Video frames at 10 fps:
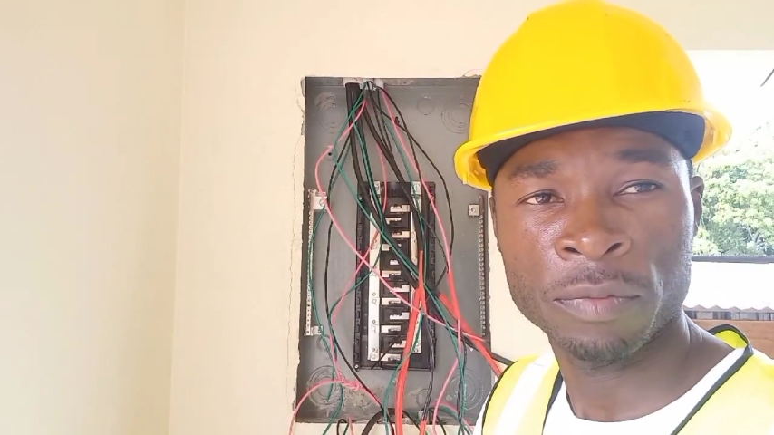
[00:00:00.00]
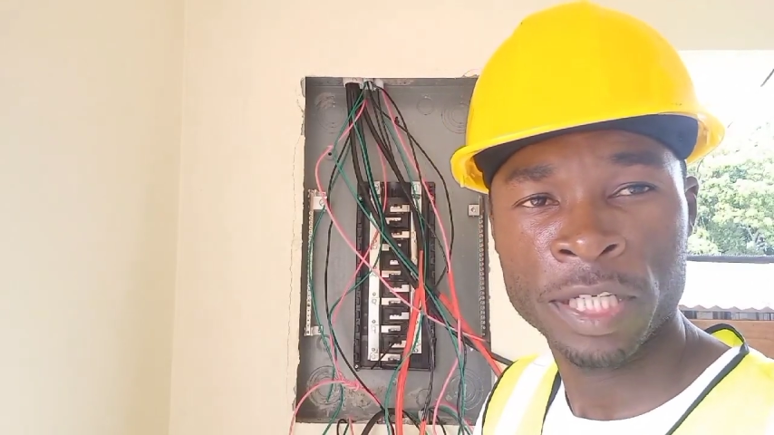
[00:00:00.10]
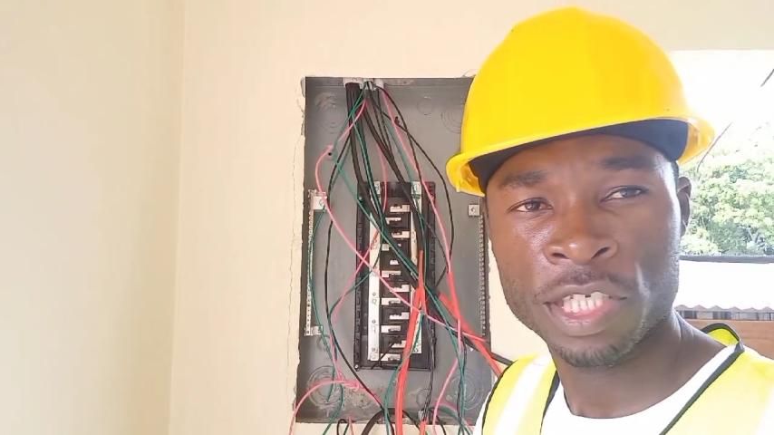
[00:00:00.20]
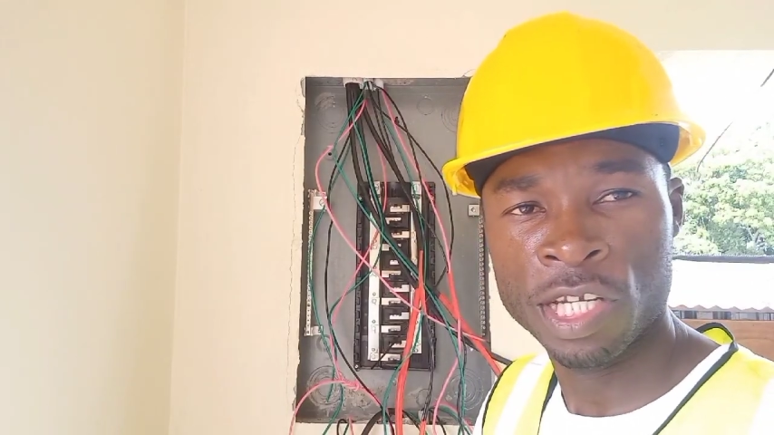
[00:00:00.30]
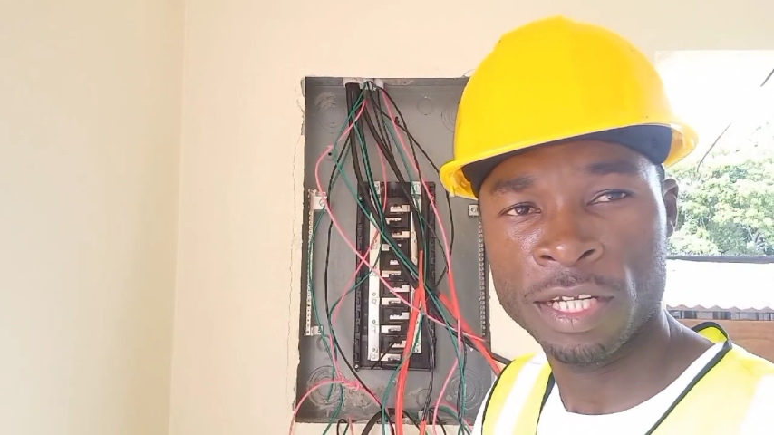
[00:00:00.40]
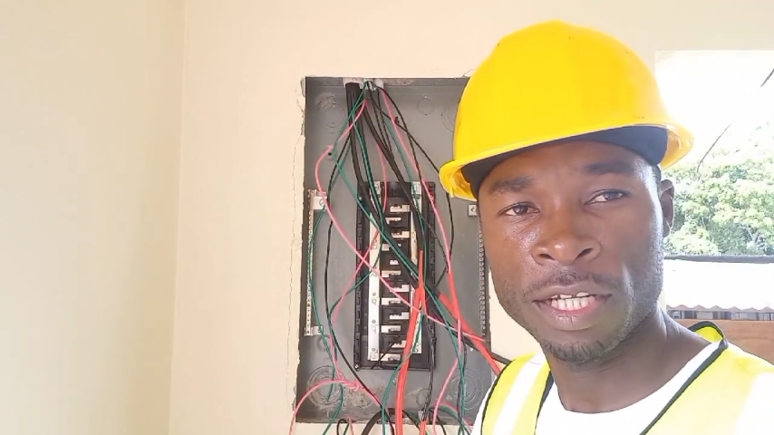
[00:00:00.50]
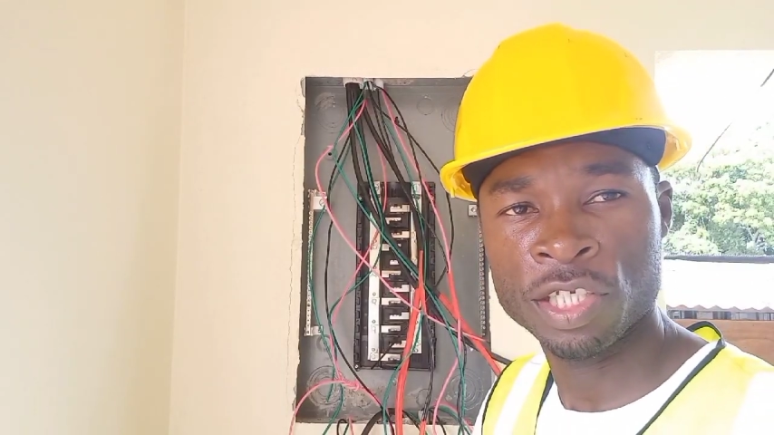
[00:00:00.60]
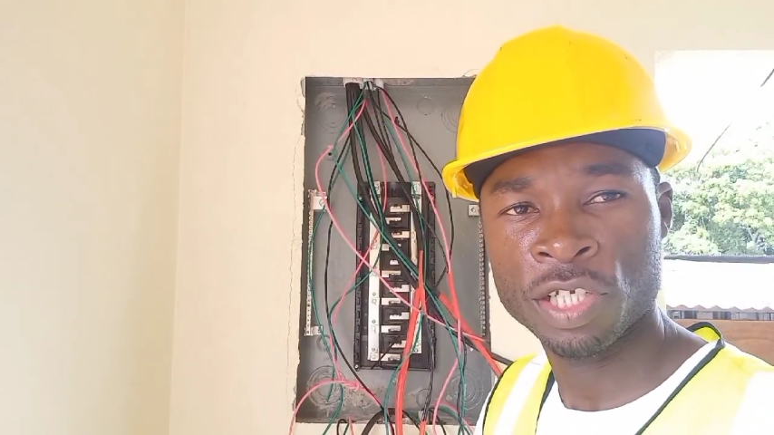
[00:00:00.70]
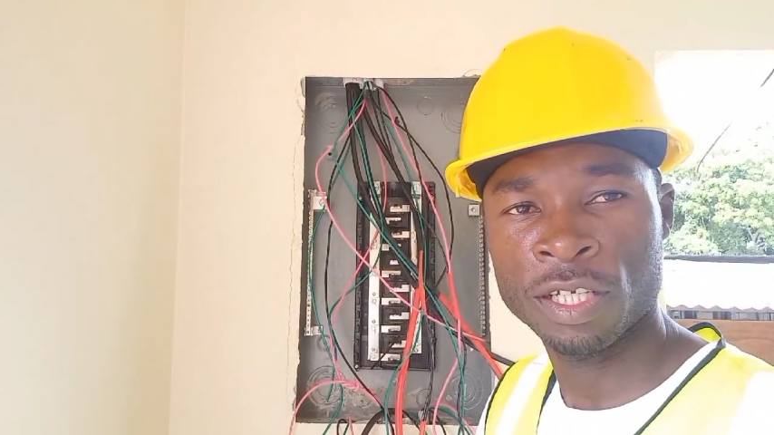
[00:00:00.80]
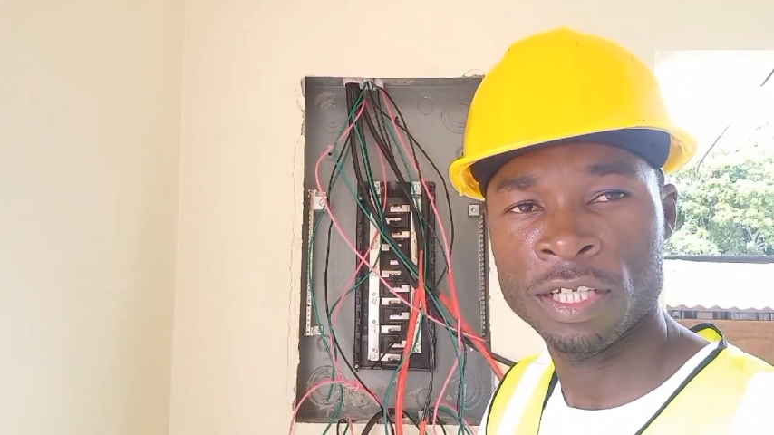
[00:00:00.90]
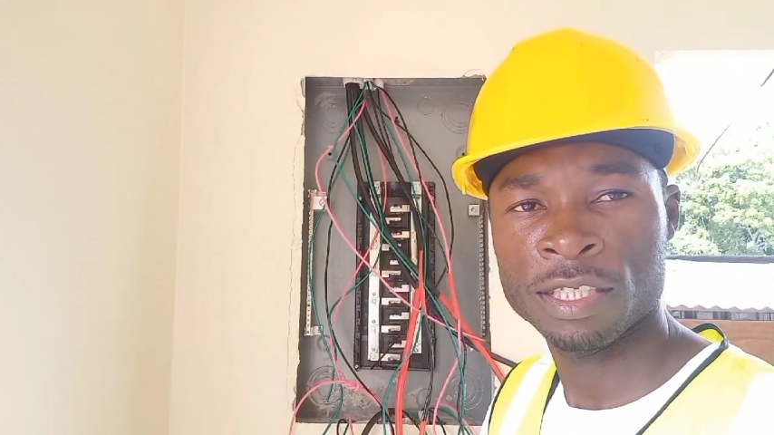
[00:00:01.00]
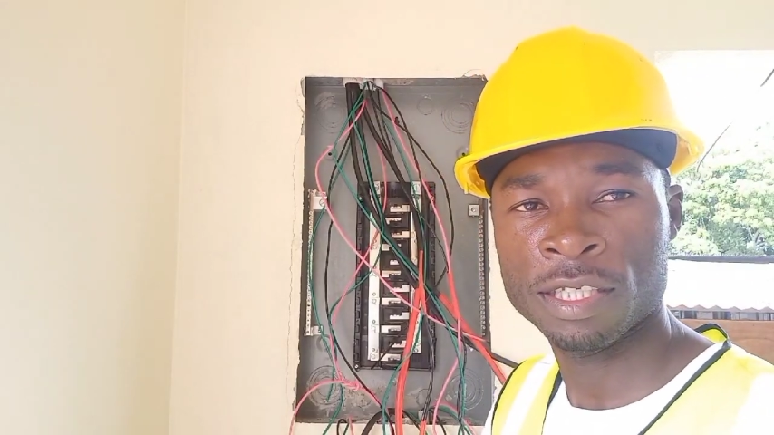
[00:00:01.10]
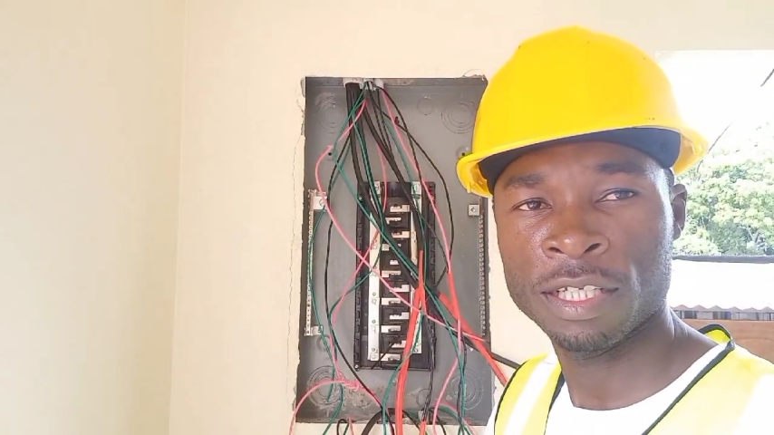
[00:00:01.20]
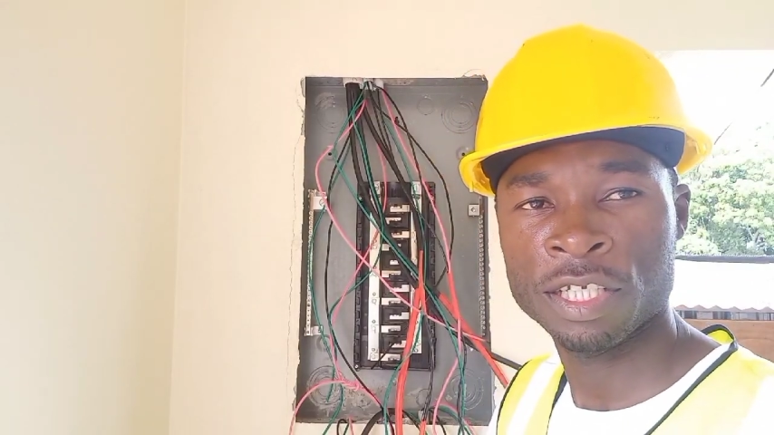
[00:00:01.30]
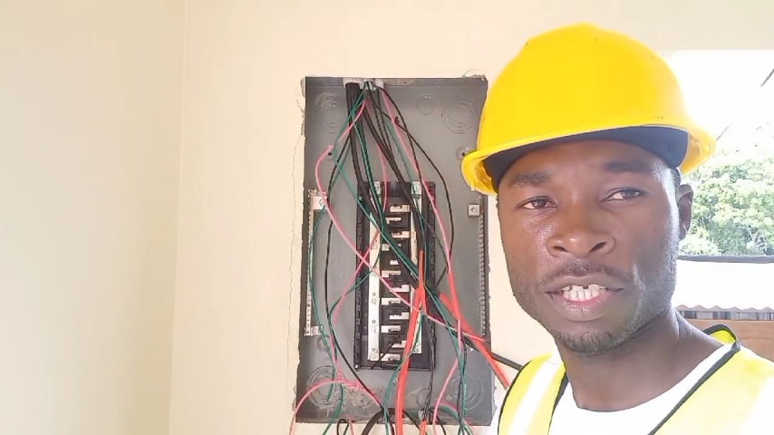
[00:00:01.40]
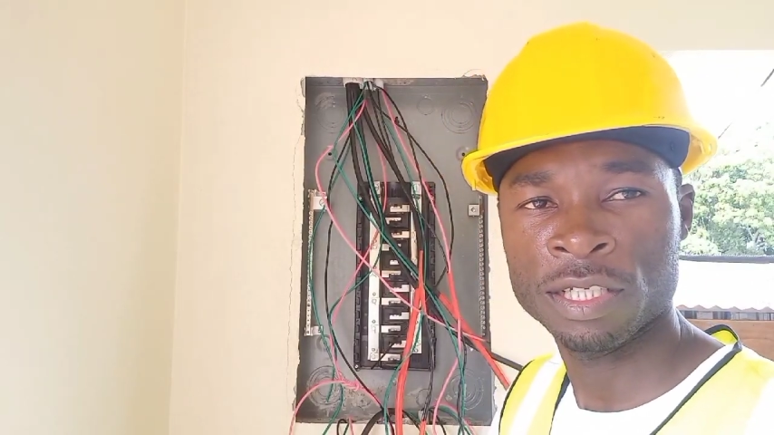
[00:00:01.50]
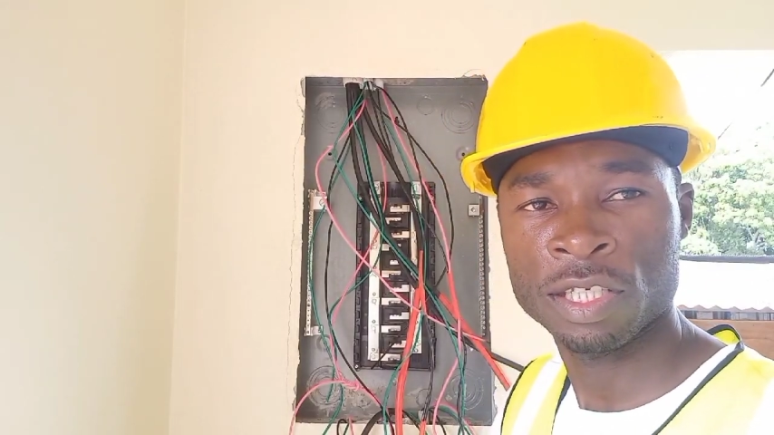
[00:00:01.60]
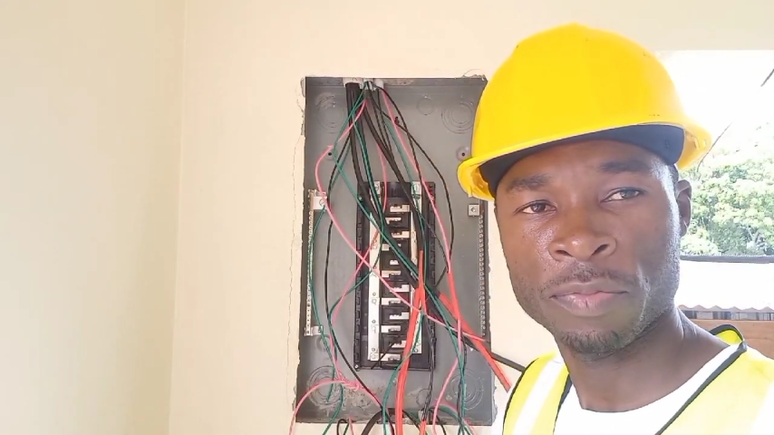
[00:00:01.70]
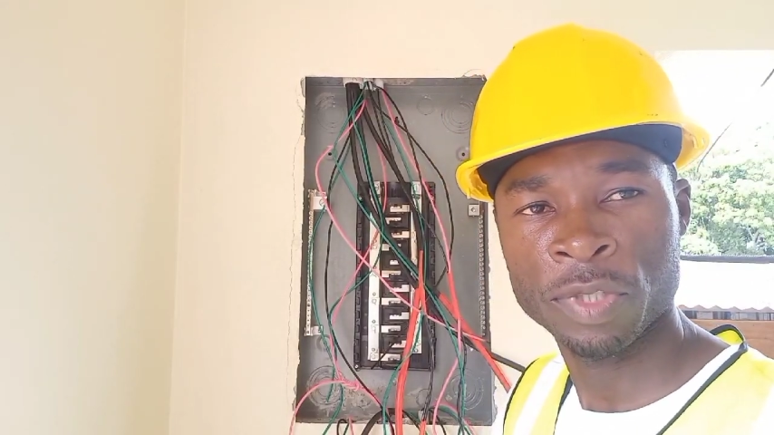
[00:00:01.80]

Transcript: my channel electrical installation